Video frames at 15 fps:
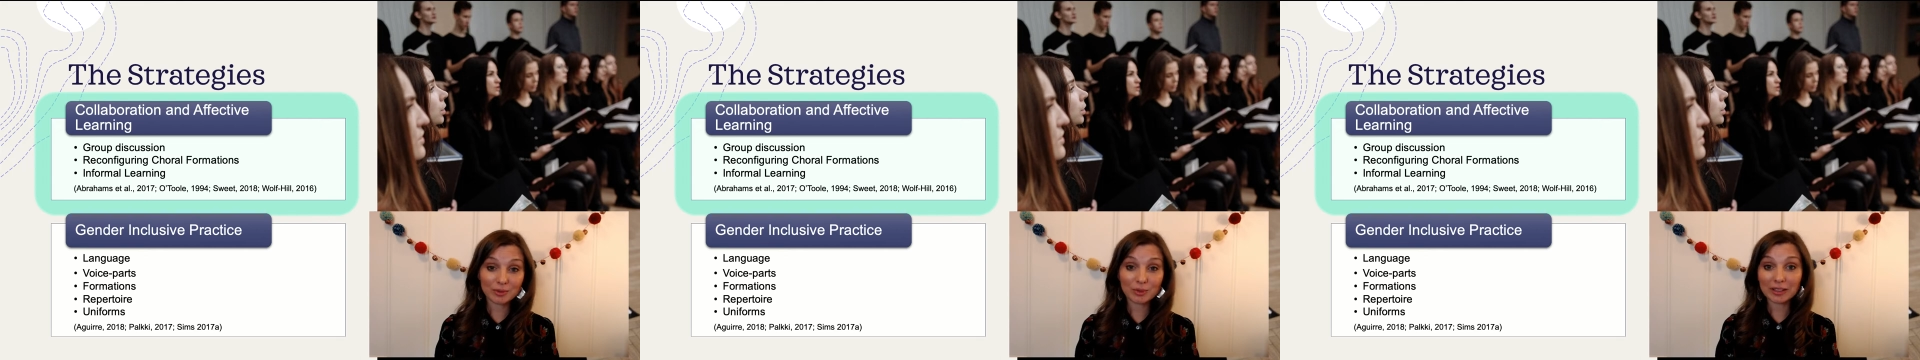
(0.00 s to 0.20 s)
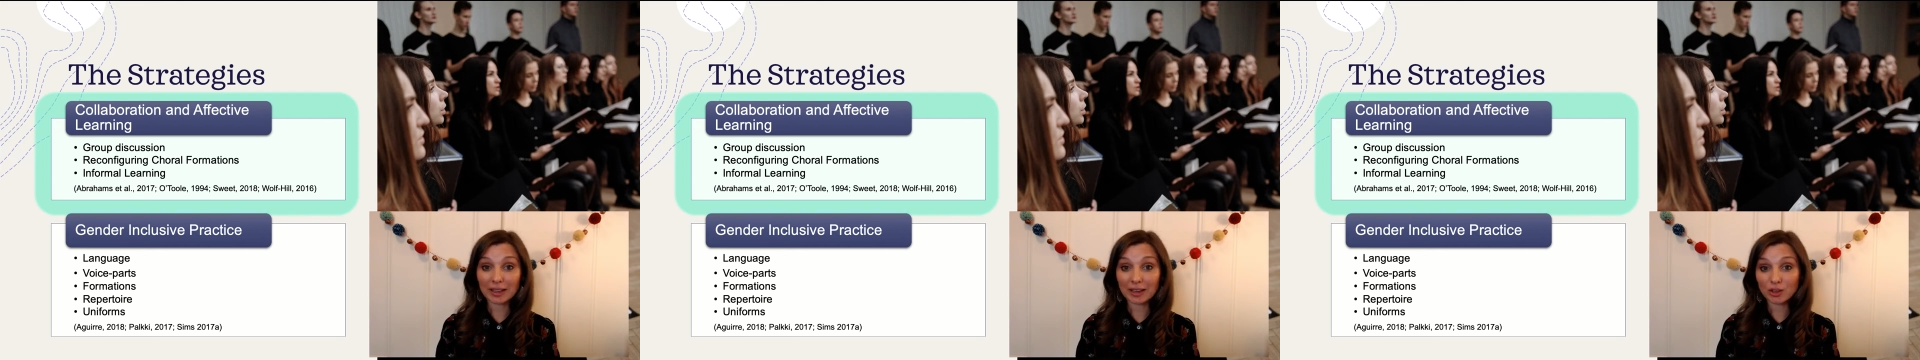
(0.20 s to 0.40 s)

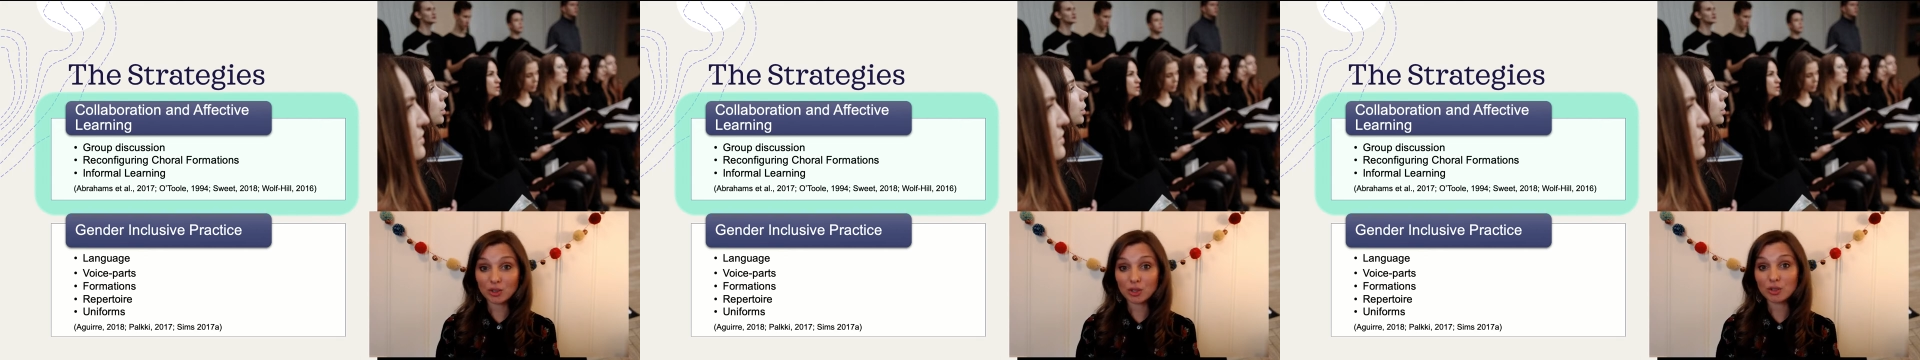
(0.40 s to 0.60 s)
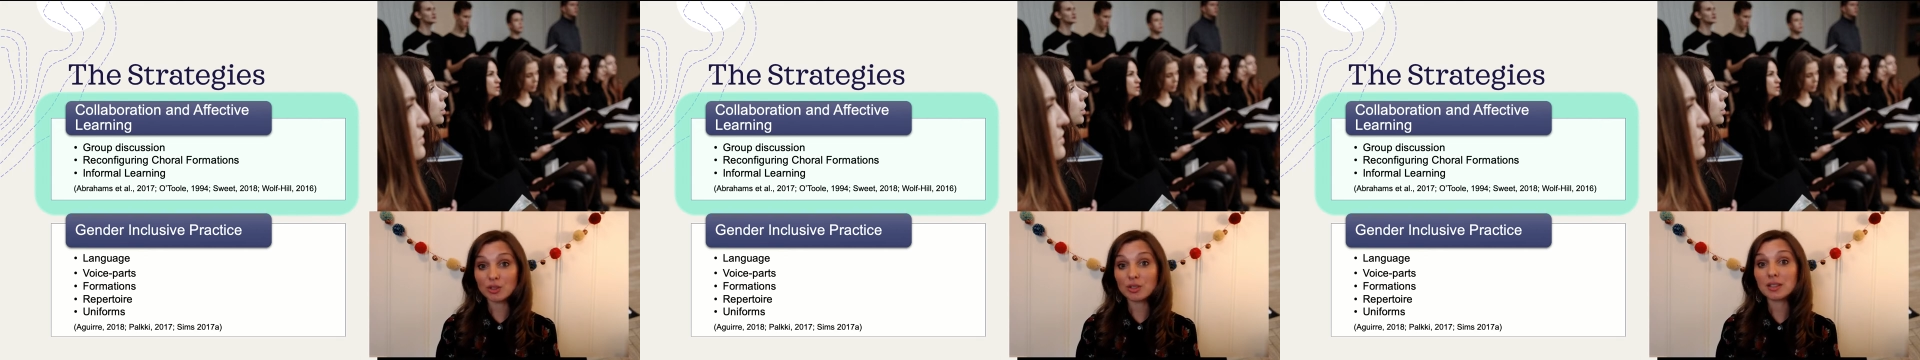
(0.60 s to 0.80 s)

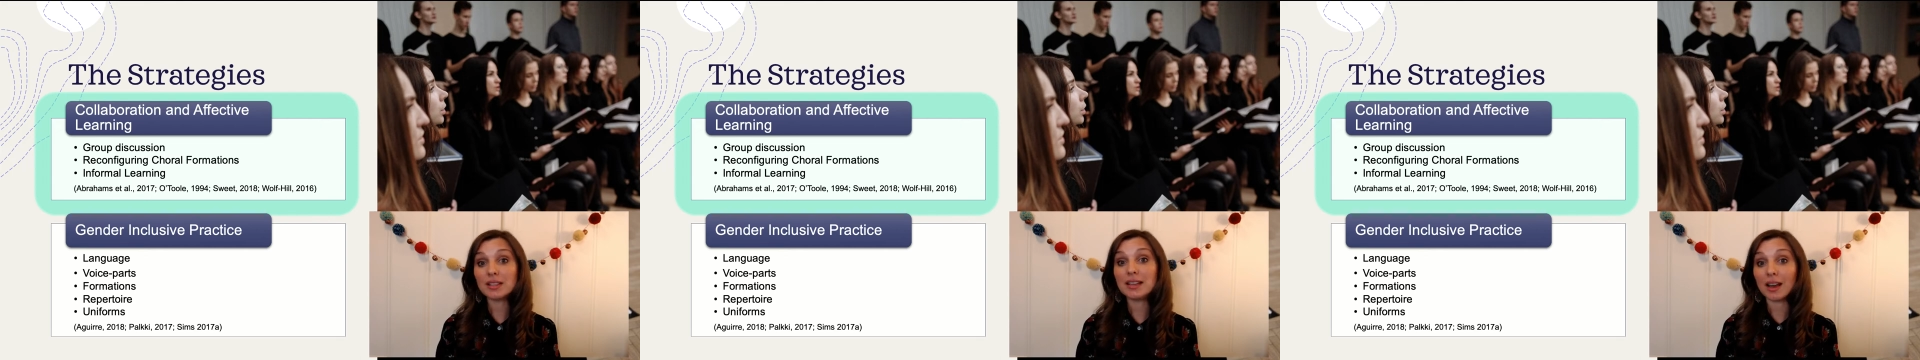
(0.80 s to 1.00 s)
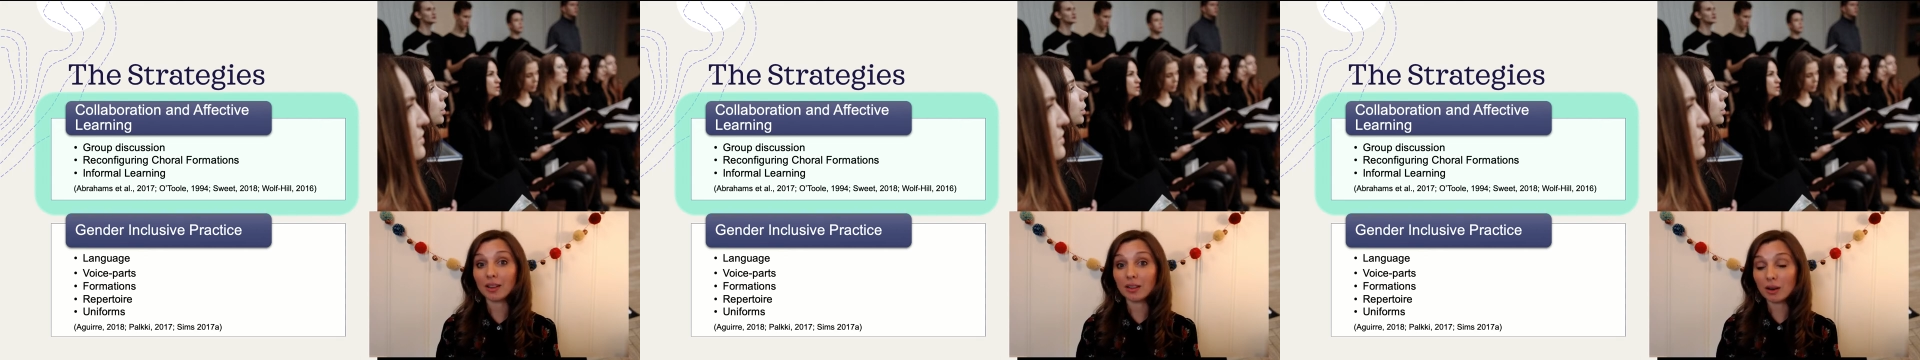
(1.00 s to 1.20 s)
relation to
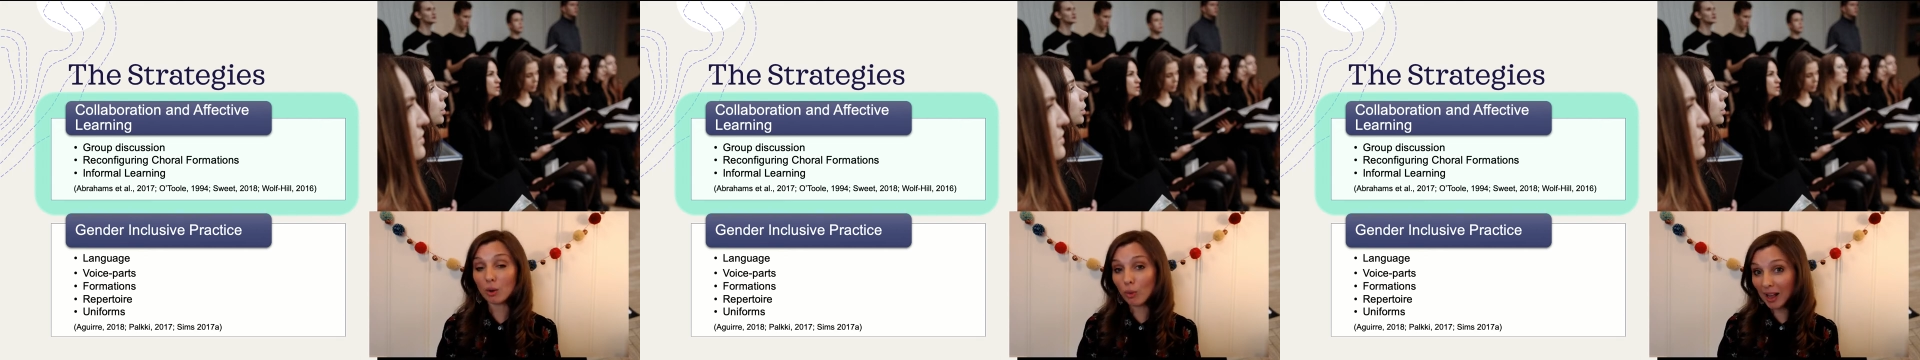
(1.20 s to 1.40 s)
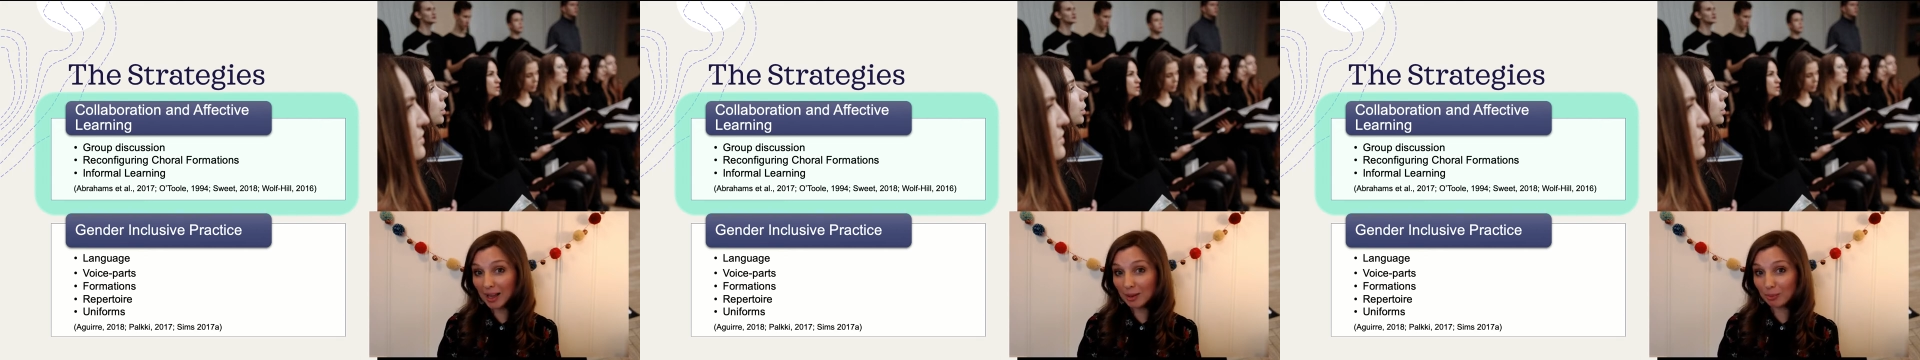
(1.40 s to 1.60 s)
the other
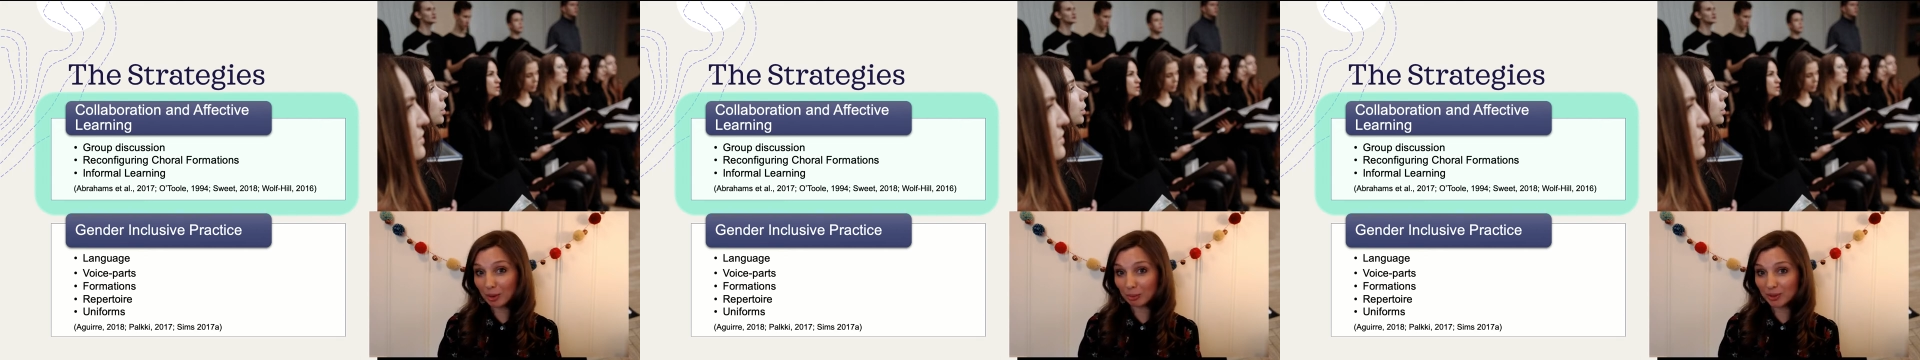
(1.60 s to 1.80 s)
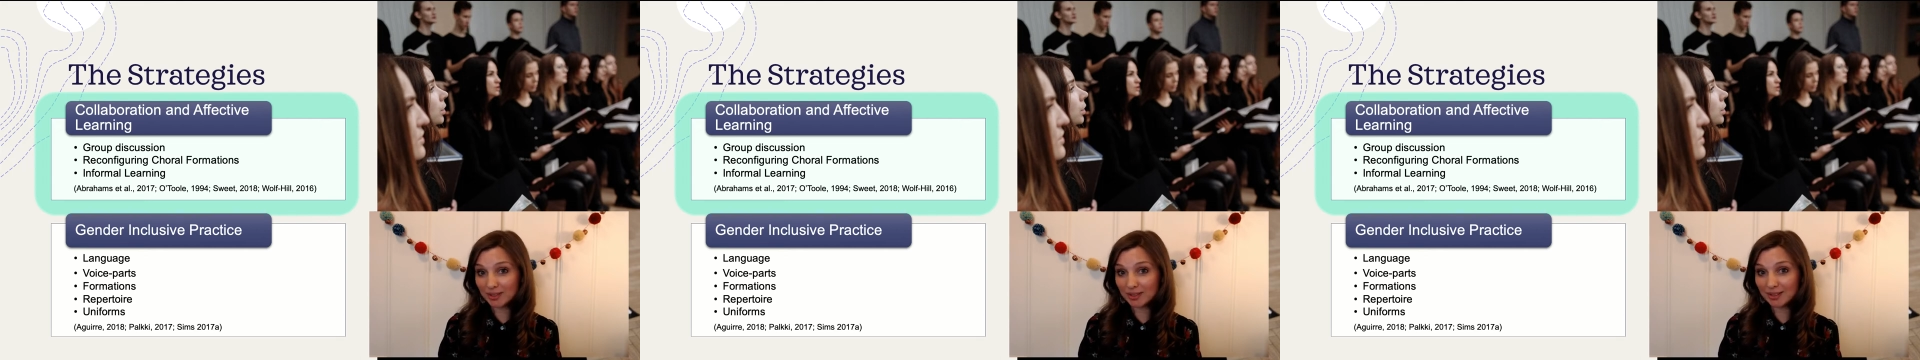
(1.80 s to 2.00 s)
choir
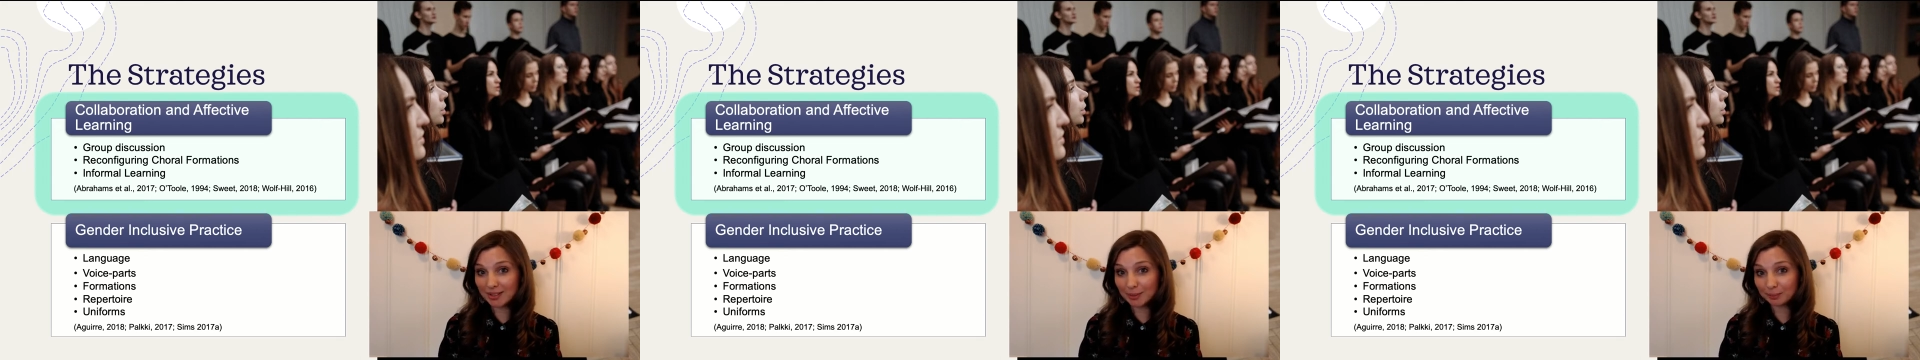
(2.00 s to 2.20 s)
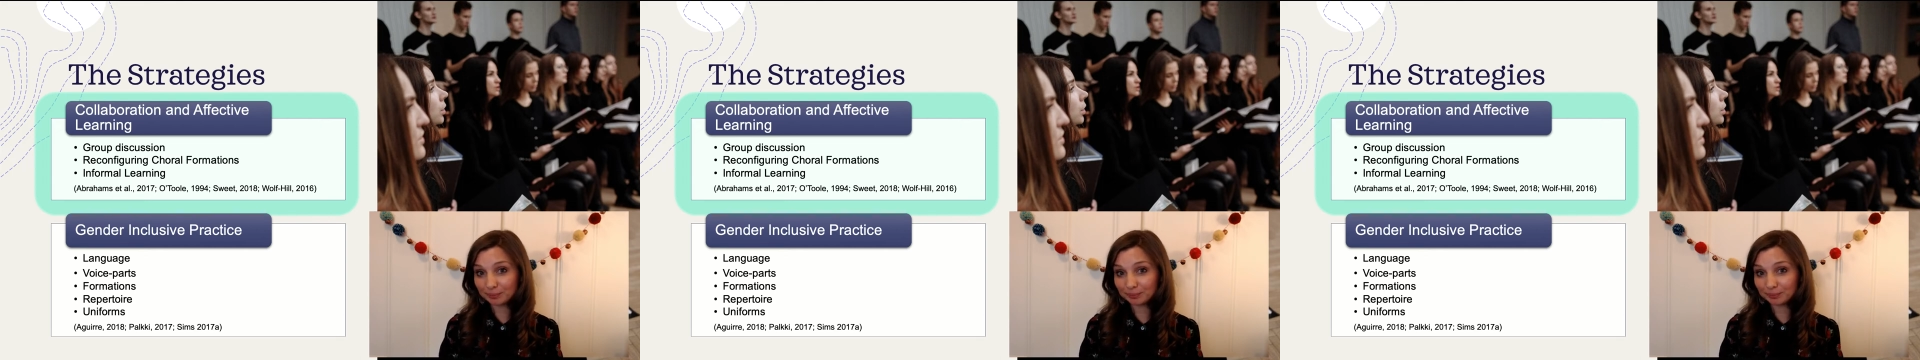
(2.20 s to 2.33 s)
members.